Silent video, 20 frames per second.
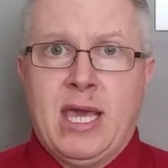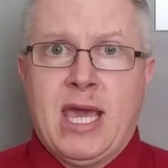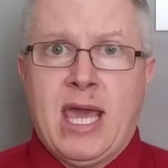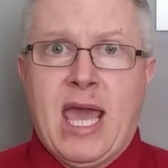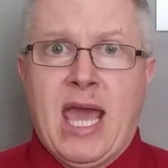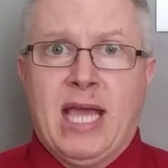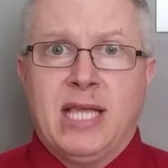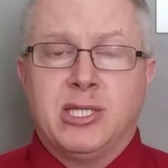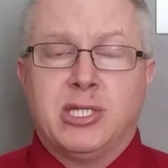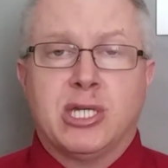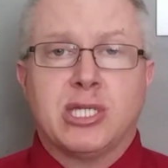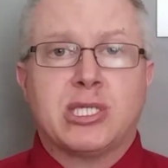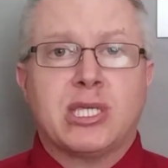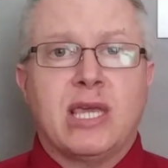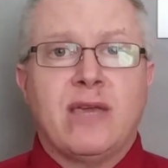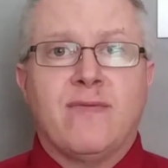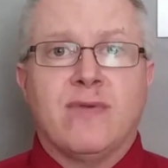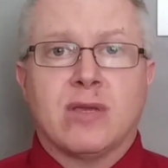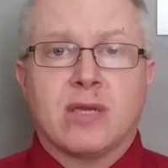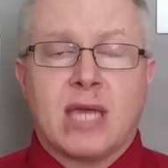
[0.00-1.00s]
And just to
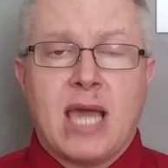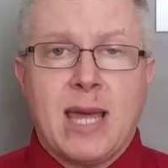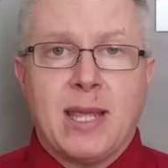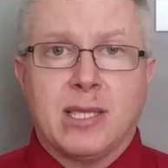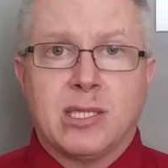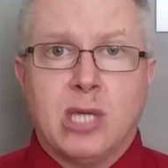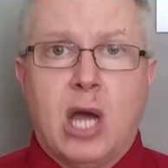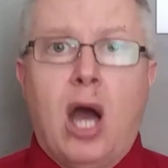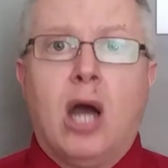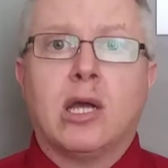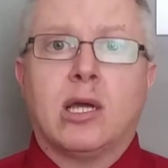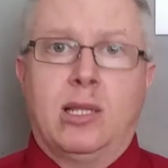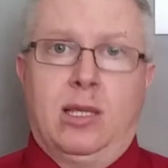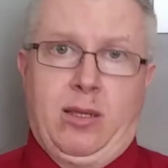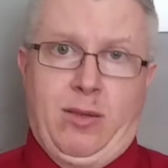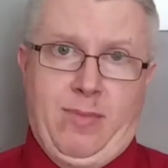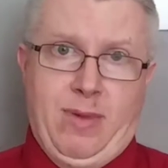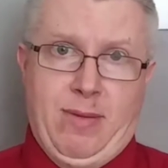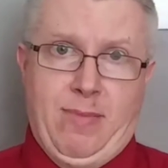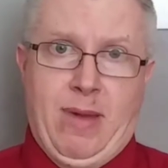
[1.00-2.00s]
even kind of talk a
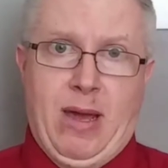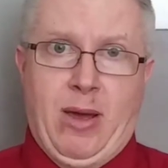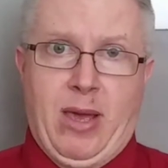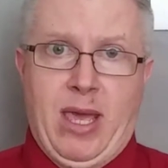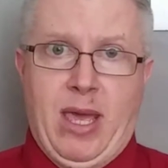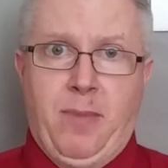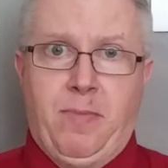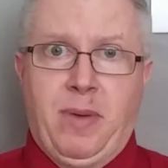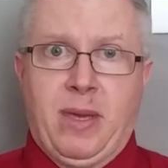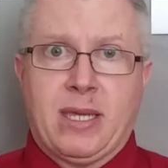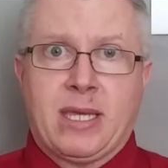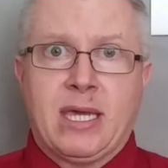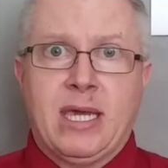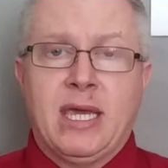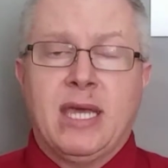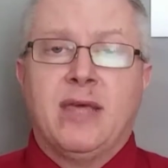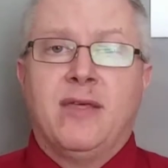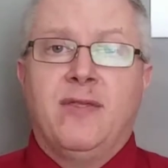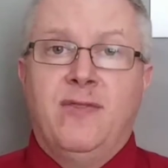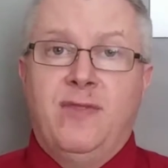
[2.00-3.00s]
little bit about EPIC,
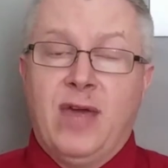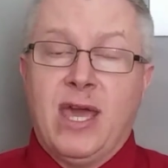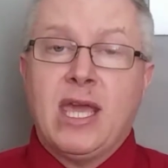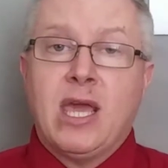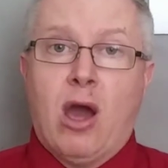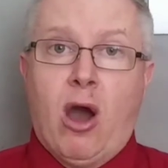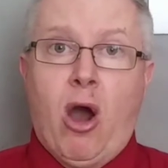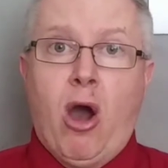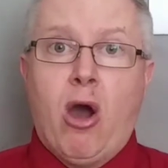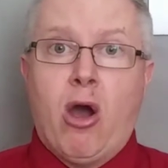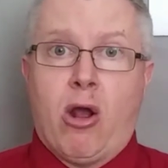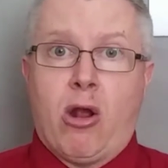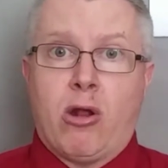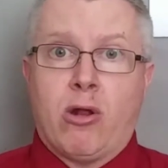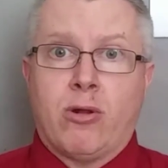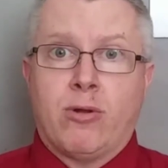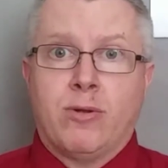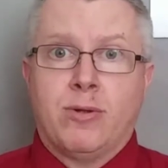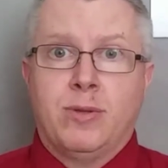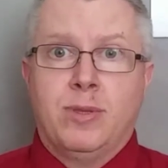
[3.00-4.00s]
they
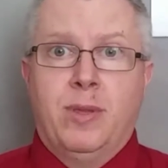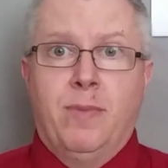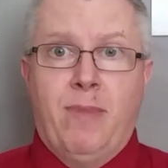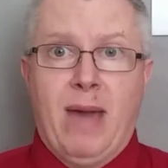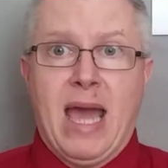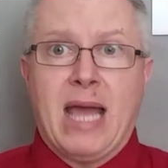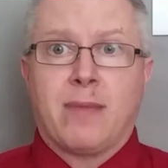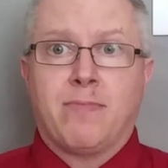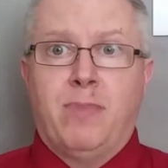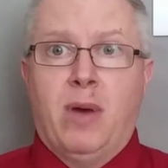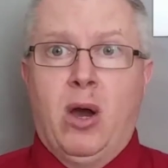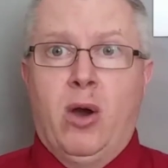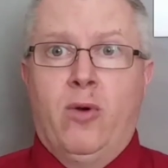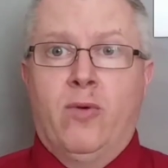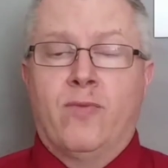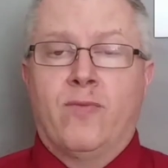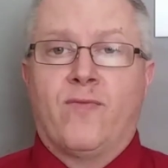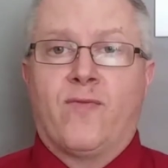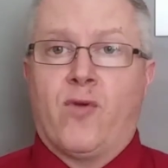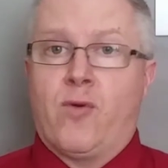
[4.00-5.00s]
are the
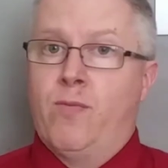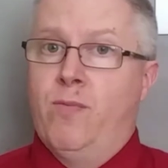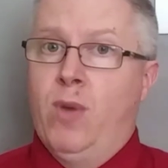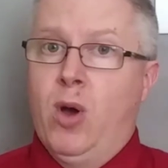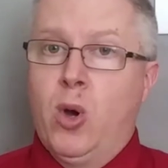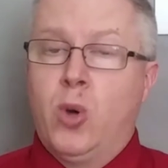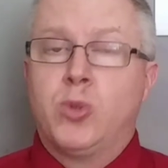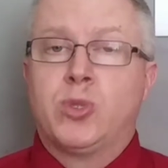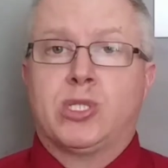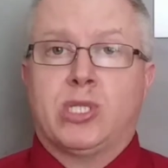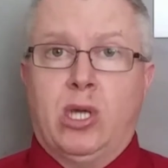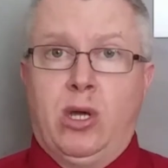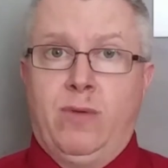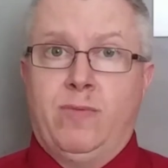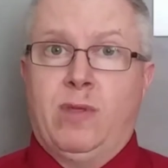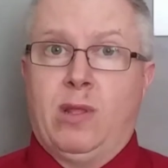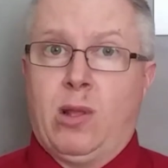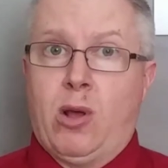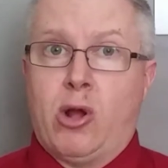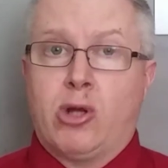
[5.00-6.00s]
backbone for most of
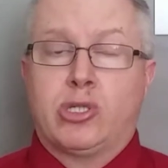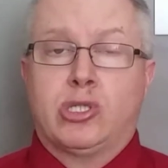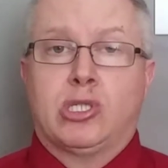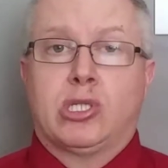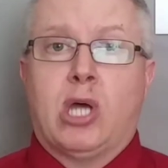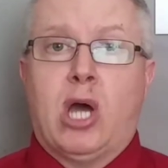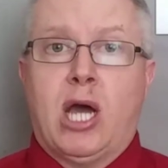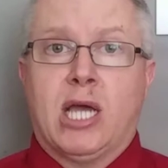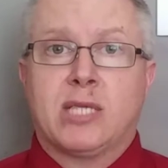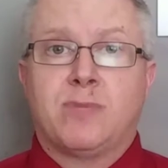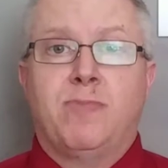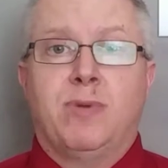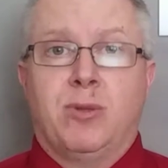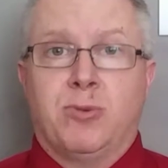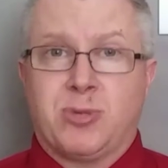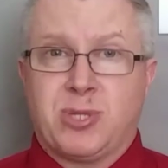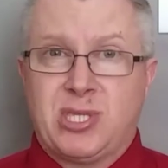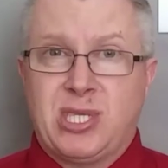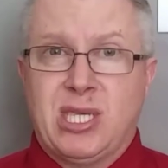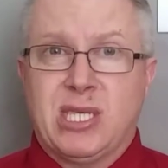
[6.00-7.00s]
the largest hospital
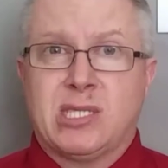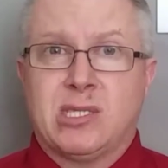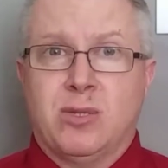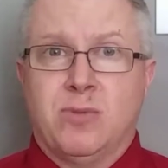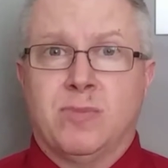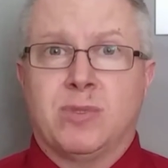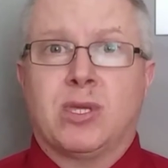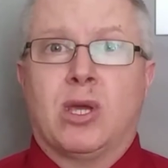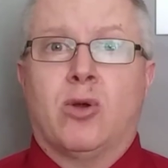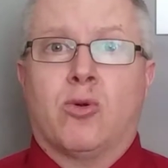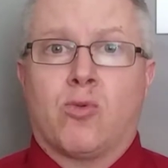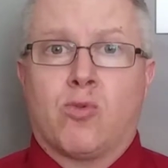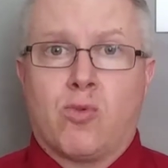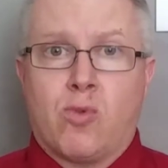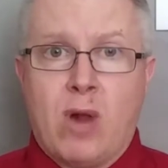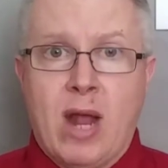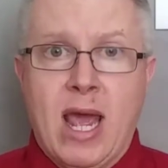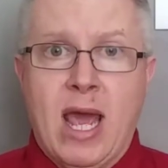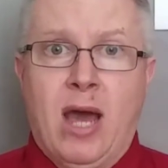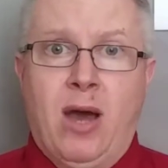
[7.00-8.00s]
systems
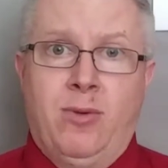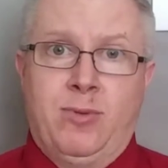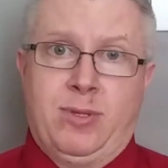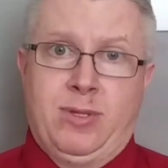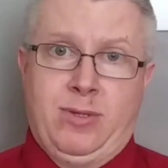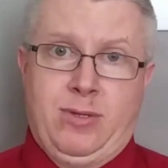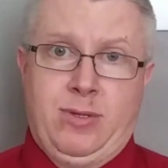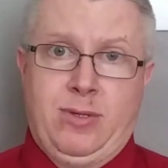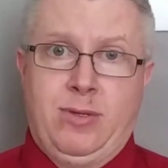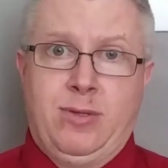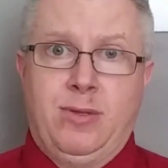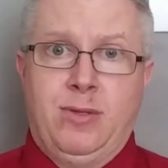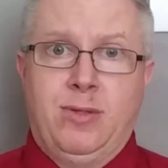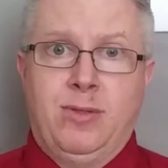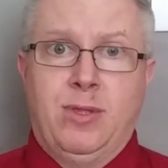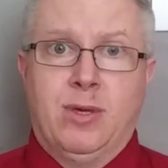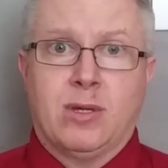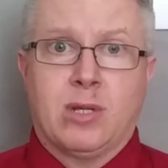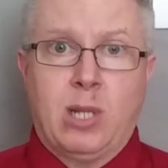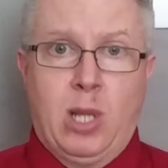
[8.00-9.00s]
around
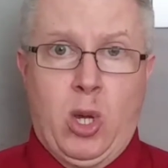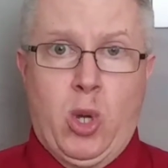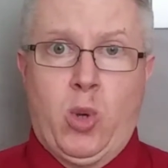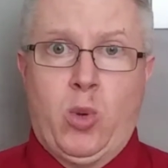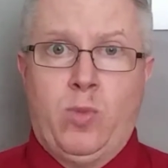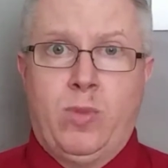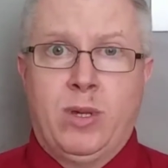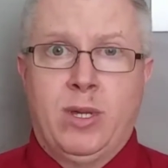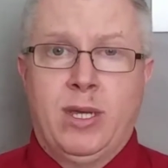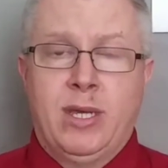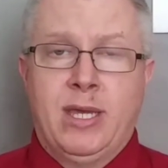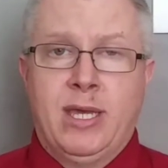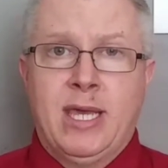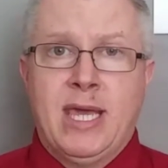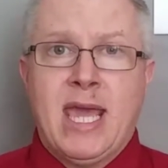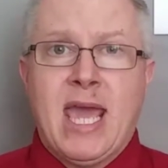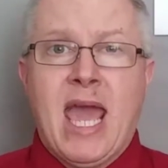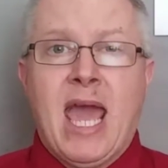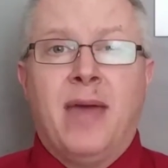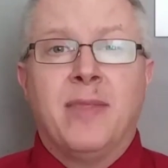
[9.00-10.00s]
the globe.
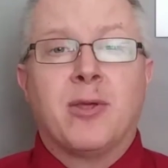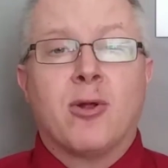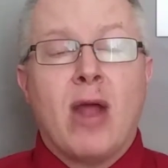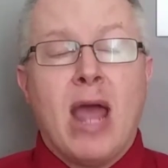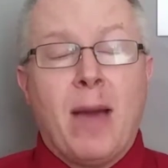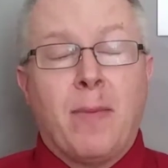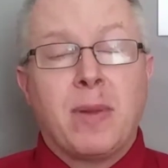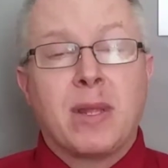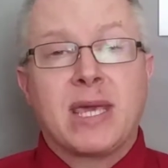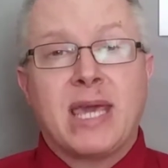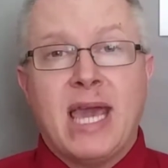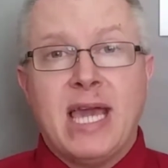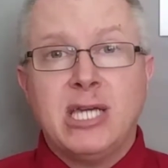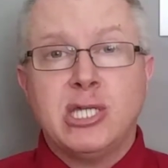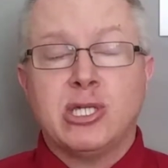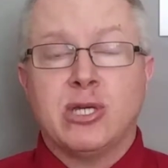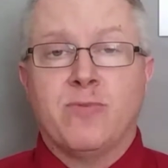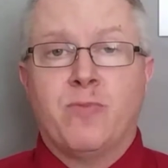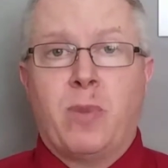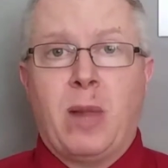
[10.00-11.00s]
And their
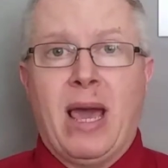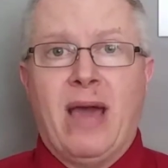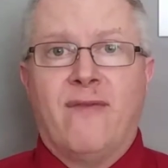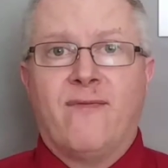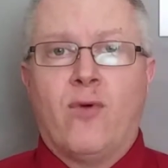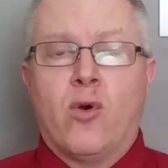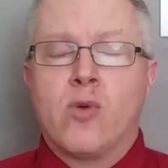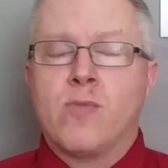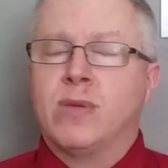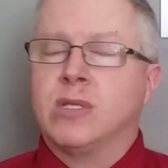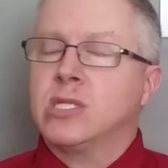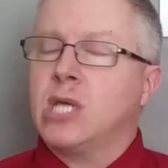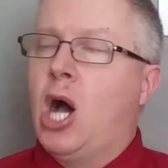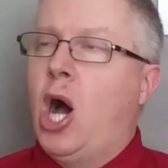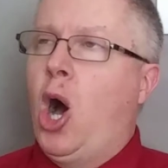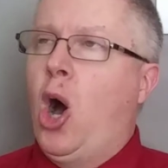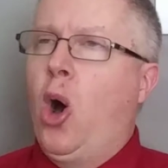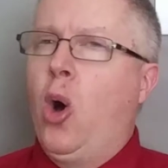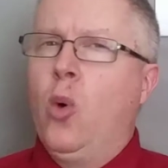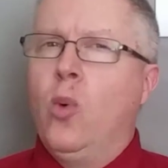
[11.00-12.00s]
application platform is
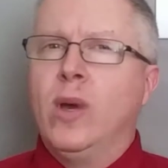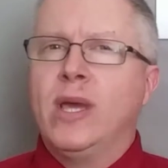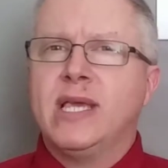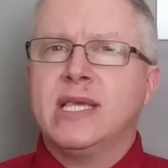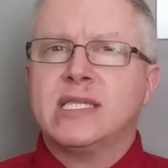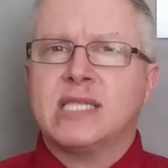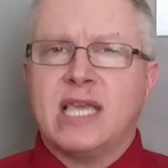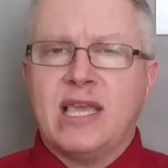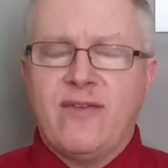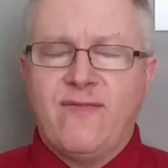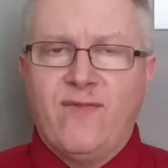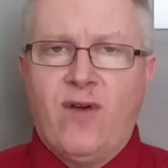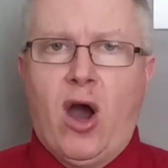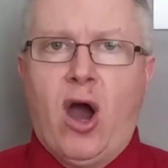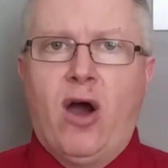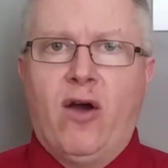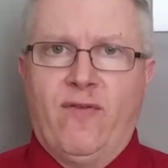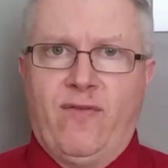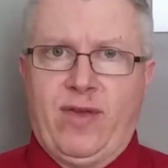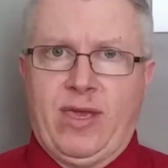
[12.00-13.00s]
always
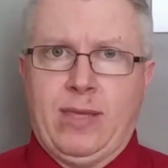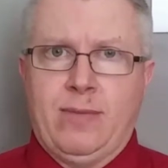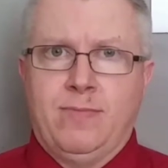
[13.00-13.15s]
evolving.